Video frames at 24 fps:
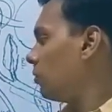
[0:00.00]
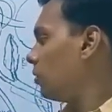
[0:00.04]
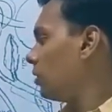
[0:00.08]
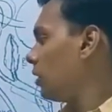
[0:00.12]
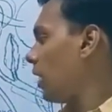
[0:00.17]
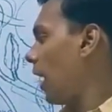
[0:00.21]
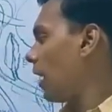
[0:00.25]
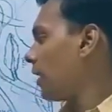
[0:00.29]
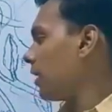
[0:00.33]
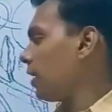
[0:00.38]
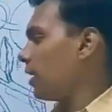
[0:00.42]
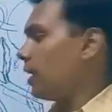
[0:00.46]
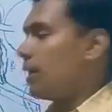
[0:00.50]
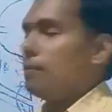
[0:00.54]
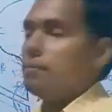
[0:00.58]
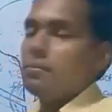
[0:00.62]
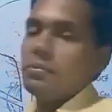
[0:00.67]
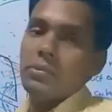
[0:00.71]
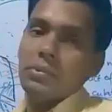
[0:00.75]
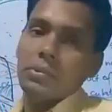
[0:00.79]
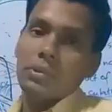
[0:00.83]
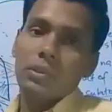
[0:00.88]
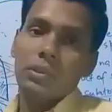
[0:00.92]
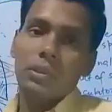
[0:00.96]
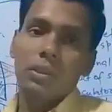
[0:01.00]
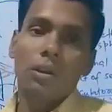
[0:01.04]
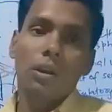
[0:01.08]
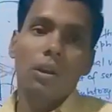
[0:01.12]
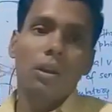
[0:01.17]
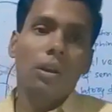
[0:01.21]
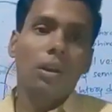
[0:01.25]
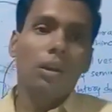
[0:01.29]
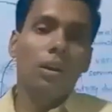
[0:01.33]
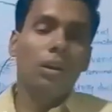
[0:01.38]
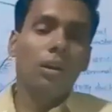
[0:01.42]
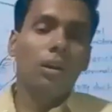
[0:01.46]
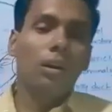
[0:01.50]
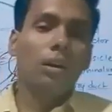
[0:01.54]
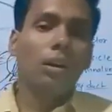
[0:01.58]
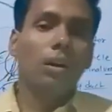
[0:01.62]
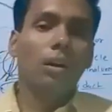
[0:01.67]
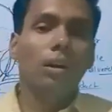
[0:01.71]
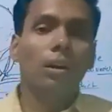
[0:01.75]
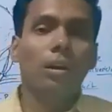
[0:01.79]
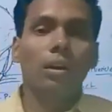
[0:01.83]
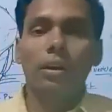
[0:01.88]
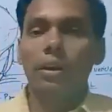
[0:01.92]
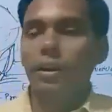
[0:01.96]
that helps
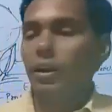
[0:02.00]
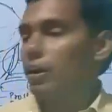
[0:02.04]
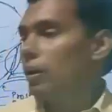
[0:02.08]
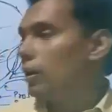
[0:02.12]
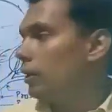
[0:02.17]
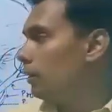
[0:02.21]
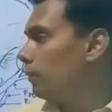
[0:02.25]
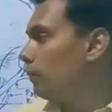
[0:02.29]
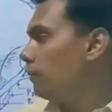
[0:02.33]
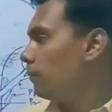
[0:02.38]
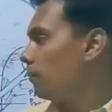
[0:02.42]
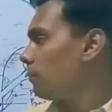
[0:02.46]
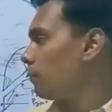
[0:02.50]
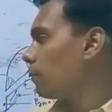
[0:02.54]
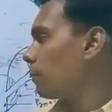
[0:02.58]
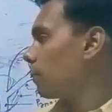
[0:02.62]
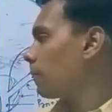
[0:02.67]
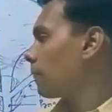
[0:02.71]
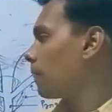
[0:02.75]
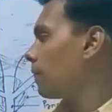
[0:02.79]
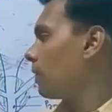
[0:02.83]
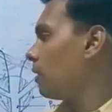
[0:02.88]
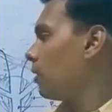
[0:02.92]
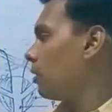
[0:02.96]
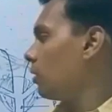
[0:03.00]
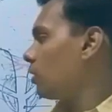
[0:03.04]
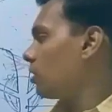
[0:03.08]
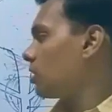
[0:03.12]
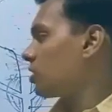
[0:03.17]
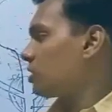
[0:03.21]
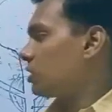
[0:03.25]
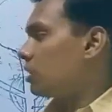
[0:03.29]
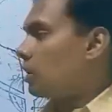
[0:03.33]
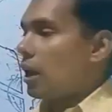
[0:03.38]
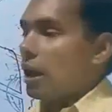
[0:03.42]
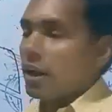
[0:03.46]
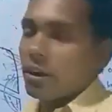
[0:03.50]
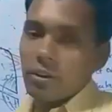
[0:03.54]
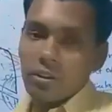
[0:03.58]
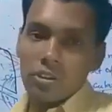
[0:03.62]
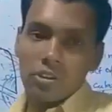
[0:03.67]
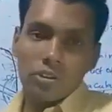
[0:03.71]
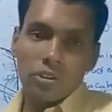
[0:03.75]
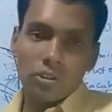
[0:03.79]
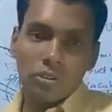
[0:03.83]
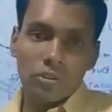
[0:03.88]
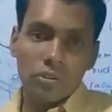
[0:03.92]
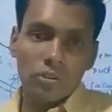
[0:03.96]
in cushion like
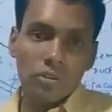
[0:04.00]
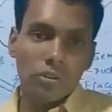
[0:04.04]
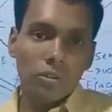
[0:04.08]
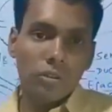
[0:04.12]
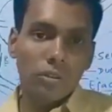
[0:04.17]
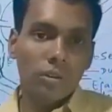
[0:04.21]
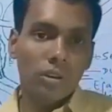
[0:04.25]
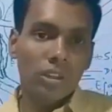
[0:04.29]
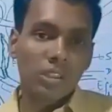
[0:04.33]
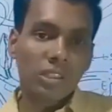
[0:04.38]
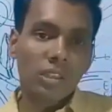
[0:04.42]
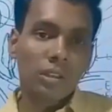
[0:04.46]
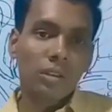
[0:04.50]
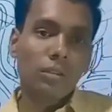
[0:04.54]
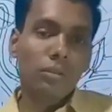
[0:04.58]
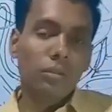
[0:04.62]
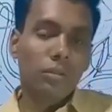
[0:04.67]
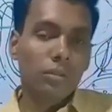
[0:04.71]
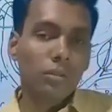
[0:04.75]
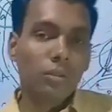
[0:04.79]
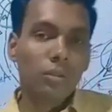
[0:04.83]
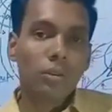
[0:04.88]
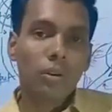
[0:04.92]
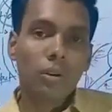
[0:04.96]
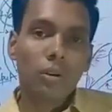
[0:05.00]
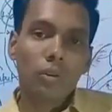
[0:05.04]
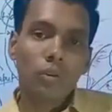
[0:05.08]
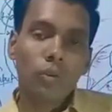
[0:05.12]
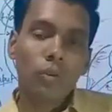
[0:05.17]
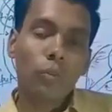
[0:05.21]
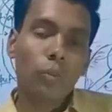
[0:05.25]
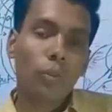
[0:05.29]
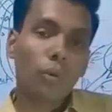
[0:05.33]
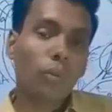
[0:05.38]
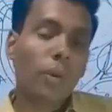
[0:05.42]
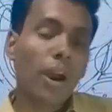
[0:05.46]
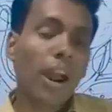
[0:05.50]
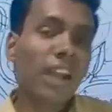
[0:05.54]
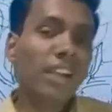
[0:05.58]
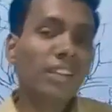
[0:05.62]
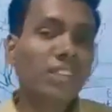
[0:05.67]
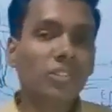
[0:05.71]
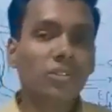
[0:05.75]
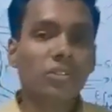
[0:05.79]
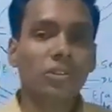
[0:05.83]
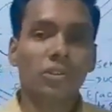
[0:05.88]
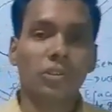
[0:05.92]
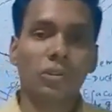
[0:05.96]
structure, cushion who
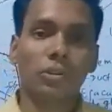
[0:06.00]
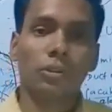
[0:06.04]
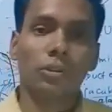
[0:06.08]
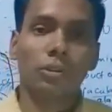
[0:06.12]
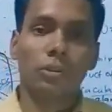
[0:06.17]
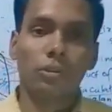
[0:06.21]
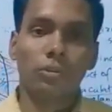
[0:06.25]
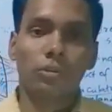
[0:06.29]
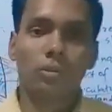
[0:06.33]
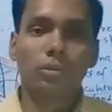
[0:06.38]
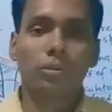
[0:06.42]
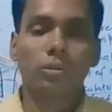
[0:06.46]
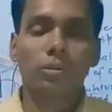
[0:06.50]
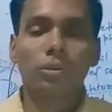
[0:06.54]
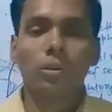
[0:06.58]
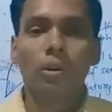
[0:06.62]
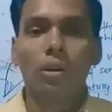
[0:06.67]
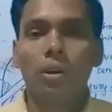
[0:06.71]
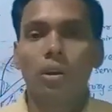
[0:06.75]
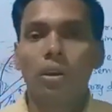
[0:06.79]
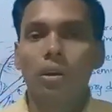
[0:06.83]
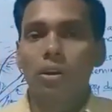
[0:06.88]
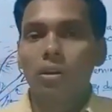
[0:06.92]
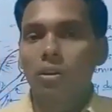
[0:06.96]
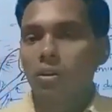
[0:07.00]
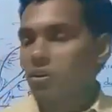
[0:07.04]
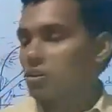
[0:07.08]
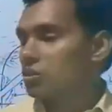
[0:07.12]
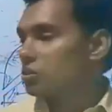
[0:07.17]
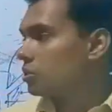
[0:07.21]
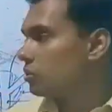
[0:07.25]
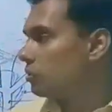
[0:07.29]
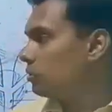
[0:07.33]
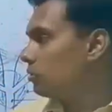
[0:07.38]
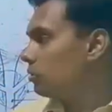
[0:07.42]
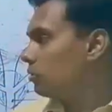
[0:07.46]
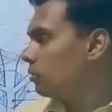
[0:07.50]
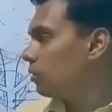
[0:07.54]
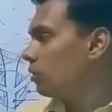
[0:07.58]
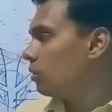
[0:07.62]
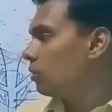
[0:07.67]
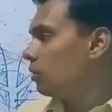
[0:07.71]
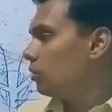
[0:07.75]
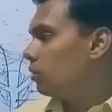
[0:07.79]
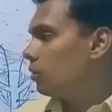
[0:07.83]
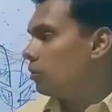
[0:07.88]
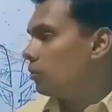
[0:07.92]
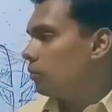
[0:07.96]
provides cushion. Cushion
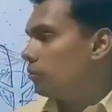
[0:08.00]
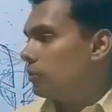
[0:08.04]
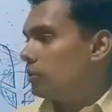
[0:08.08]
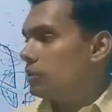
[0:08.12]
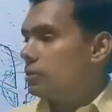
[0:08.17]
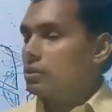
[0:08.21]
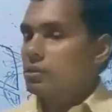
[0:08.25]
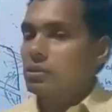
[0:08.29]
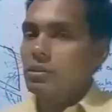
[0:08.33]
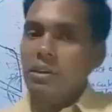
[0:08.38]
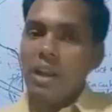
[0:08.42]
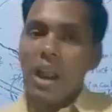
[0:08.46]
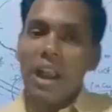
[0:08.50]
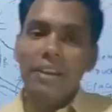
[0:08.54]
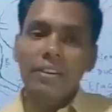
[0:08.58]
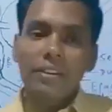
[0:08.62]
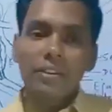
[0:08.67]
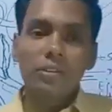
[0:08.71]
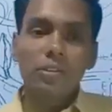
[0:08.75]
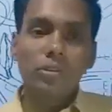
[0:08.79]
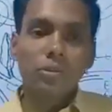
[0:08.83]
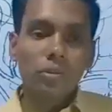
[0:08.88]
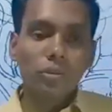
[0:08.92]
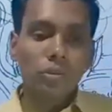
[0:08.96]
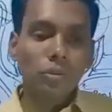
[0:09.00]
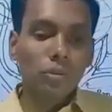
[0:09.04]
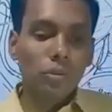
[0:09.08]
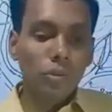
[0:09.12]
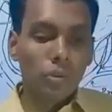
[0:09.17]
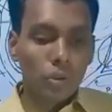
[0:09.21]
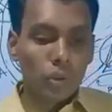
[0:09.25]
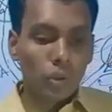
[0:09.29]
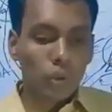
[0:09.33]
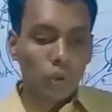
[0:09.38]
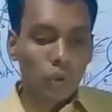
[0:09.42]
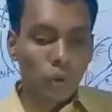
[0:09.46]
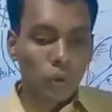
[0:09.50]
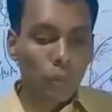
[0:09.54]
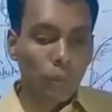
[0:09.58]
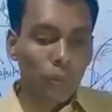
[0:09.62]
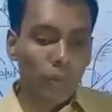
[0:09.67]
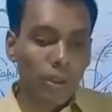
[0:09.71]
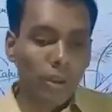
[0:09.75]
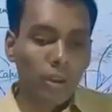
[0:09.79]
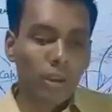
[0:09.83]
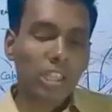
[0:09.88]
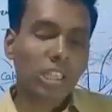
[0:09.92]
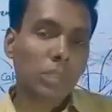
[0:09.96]
means that is to
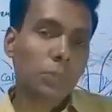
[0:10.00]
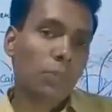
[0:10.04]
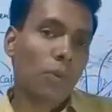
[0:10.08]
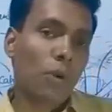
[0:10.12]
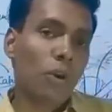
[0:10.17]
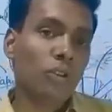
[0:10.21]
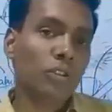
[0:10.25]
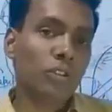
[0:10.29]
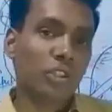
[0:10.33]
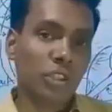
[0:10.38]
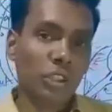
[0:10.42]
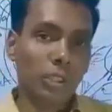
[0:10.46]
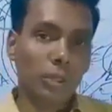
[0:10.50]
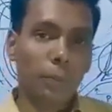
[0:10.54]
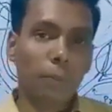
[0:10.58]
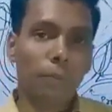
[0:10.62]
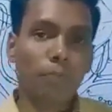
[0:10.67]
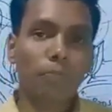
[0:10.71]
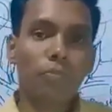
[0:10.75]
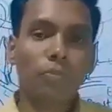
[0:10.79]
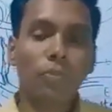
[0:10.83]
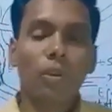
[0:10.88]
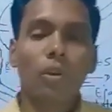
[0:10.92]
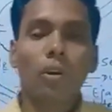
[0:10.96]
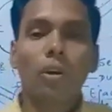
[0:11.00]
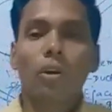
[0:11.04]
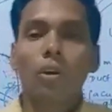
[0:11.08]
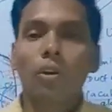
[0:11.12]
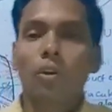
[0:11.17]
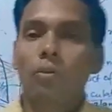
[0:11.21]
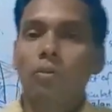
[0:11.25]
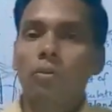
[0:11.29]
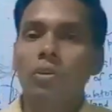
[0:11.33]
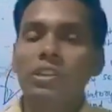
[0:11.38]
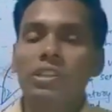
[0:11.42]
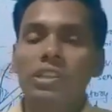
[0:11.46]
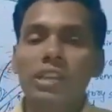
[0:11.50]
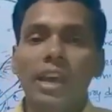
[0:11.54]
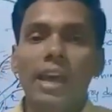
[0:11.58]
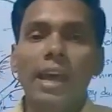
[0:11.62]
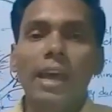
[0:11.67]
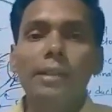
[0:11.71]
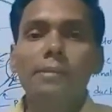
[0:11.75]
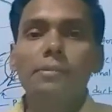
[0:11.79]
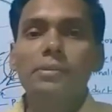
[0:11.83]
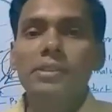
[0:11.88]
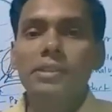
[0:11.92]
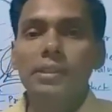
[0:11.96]
be a spongy, which
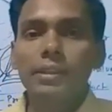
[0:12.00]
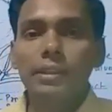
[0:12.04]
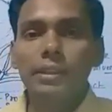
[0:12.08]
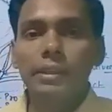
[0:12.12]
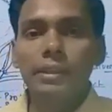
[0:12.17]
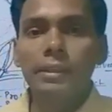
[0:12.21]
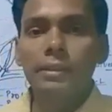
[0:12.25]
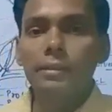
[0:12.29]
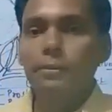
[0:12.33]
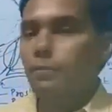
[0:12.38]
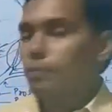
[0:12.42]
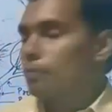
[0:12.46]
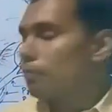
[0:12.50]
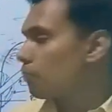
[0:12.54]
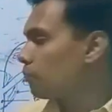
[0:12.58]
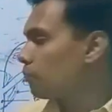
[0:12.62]
helps in